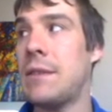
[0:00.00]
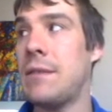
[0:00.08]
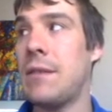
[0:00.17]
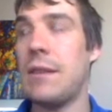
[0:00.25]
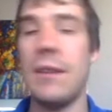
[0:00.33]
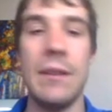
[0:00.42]

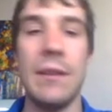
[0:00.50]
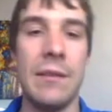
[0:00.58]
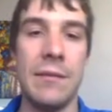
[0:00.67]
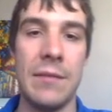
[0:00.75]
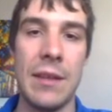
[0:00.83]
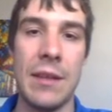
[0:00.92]
So
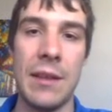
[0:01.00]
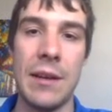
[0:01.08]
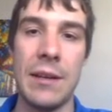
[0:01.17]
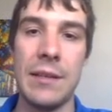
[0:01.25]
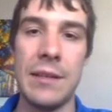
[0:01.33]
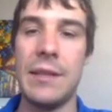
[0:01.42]
the
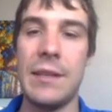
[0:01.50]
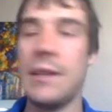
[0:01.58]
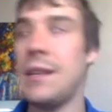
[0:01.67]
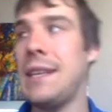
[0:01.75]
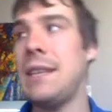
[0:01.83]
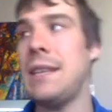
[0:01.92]
thought is that
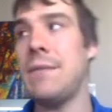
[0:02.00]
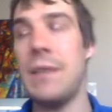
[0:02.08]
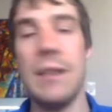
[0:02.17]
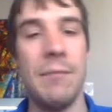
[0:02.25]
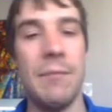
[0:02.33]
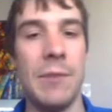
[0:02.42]
an even
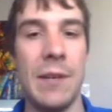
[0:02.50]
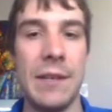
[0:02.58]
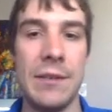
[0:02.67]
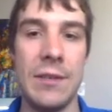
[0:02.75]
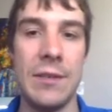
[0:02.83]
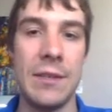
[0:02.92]
number
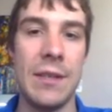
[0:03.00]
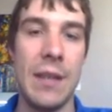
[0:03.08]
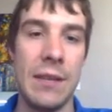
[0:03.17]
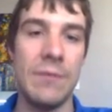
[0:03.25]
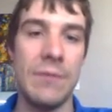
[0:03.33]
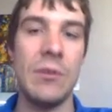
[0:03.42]
is just
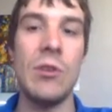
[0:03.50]
kind of